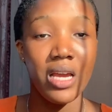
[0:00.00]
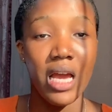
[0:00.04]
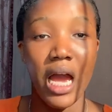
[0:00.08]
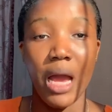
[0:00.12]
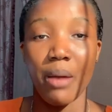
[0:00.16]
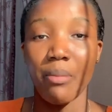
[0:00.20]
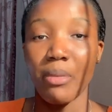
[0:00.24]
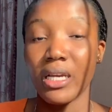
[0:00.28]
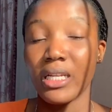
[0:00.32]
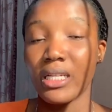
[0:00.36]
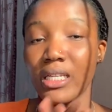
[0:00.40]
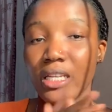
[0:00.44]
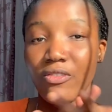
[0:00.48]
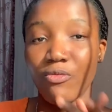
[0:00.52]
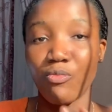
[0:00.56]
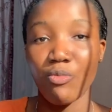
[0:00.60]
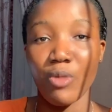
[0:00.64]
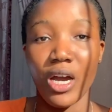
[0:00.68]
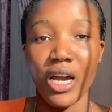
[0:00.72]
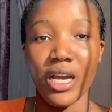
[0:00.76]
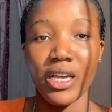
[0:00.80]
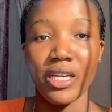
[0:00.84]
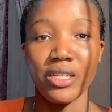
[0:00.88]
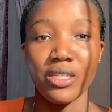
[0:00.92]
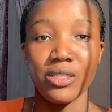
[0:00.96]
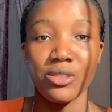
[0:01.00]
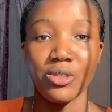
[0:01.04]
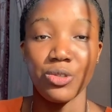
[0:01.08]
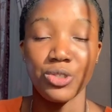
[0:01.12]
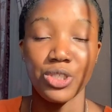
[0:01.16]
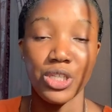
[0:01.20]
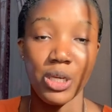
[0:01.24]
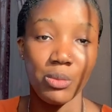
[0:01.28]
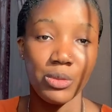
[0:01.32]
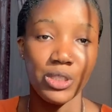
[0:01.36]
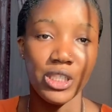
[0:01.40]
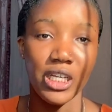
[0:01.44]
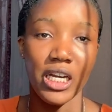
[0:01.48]
I might leave my
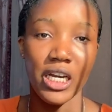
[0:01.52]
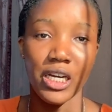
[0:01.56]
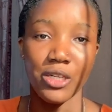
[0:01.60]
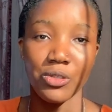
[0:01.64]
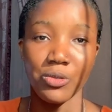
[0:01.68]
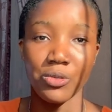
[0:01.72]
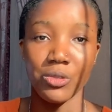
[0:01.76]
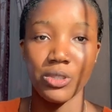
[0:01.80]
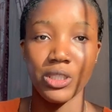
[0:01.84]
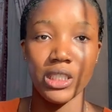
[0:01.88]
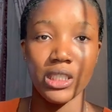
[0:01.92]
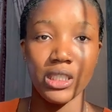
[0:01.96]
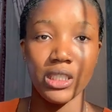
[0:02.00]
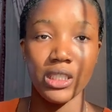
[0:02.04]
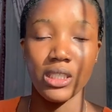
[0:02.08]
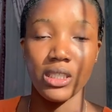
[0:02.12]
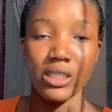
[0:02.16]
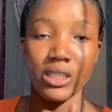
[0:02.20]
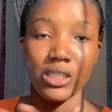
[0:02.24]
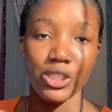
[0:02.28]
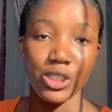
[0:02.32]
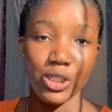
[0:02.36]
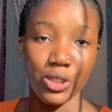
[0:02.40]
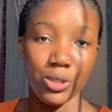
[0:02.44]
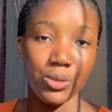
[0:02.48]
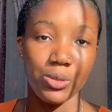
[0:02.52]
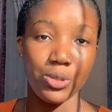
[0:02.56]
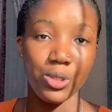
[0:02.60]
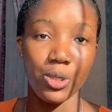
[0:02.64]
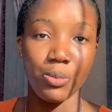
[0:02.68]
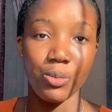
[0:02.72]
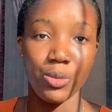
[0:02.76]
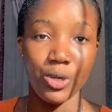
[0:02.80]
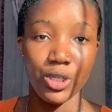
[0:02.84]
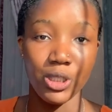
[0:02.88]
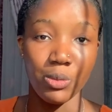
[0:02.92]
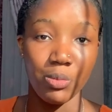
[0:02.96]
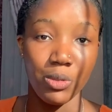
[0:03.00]
social media handles in the description
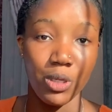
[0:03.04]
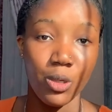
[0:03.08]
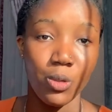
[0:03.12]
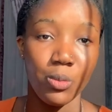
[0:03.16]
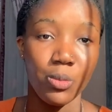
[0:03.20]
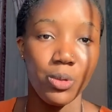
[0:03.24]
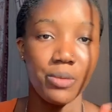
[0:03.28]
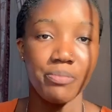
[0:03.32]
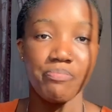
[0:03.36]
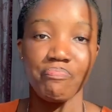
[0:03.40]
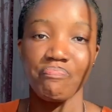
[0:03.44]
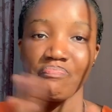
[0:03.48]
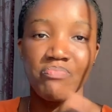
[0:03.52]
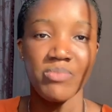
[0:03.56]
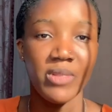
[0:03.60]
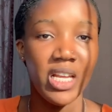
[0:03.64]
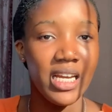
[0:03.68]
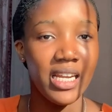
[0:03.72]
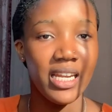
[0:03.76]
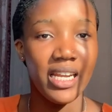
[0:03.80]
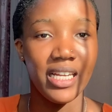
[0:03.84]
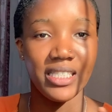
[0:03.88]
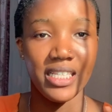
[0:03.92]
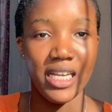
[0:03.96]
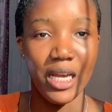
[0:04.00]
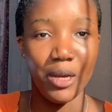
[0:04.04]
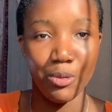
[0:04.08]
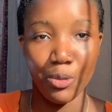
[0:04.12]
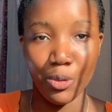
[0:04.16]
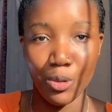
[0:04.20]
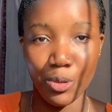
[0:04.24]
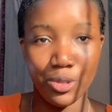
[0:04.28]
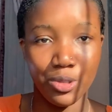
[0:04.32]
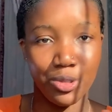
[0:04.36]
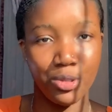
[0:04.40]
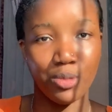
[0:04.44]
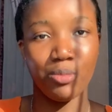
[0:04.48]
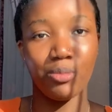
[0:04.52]
box below, but let's see how it
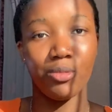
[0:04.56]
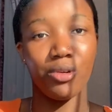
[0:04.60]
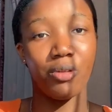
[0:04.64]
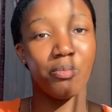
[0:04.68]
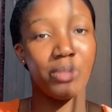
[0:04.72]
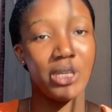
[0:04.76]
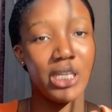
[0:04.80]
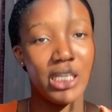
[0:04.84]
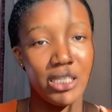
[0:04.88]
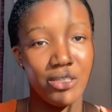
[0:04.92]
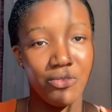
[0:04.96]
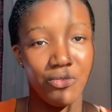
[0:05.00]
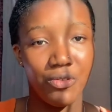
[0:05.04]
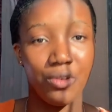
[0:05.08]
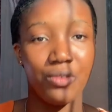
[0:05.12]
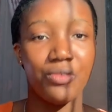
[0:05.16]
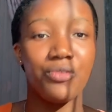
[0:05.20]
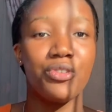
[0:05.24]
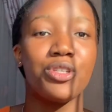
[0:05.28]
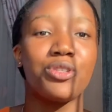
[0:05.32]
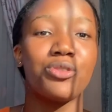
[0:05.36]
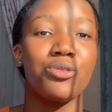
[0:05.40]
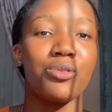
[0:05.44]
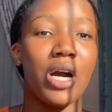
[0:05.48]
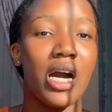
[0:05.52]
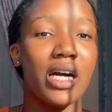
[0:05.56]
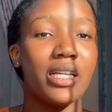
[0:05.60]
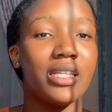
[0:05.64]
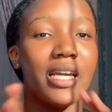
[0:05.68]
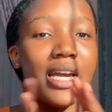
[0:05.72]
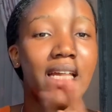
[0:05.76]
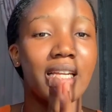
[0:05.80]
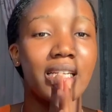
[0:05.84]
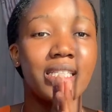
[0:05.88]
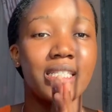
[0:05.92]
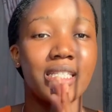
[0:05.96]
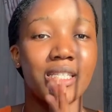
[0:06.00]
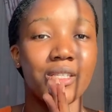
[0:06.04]
goes. But please feel free to add
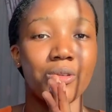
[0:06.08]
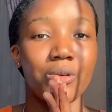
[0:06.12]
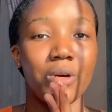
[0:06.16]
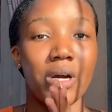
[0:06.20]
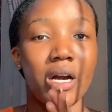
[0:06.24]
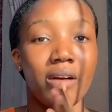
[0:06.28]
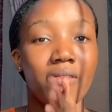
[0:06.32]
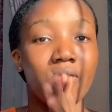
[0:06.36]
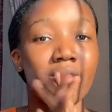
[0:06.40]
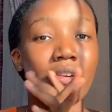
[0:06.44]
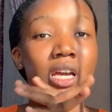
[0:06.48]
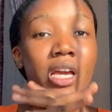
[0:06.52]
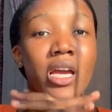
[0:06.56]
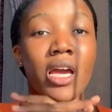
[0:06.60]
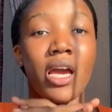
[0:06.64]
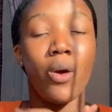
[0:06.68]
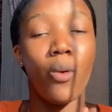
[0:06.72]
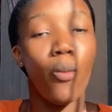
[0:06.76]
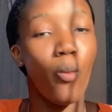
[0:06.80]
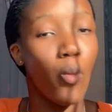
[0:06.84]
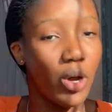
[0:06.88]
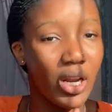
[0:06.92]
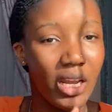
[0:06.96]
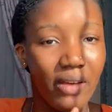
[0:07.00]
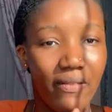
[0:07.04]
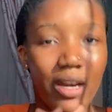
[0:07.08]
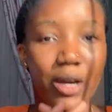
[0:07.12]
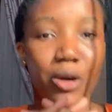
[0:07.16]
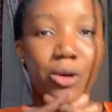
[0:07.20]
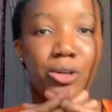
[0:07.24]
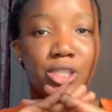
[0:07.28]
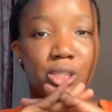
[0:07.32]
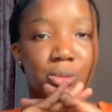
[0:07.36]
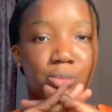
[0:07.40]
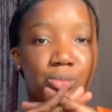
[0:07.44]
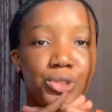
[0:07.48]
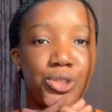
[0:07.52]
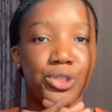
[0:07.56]
anything you have, whatever
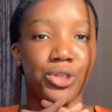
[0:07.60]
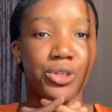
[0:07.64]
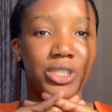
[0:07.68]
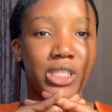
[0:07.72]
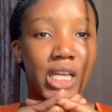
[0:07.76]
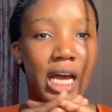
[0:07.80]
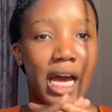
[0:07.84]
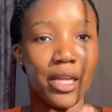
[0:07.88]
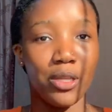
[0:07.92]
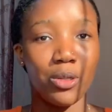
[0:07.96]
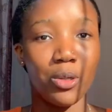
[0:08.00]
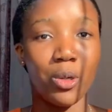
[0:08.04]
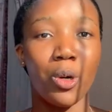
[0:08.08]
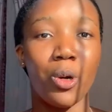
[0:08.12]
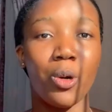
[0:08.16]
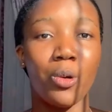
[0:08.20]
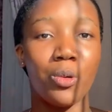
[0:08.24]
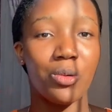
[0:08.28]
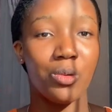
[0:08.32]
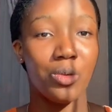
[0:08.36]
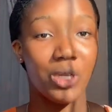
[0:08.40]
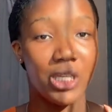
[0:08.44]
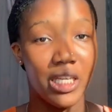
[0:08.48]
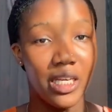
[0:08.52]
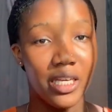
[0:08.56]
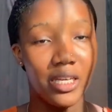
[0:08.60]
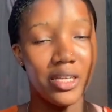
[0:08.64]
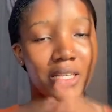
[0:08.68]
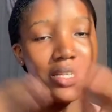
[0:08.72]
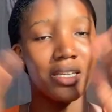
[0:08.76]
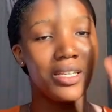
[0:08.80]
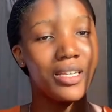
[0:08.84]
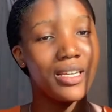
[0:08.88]
contributions at all, okay?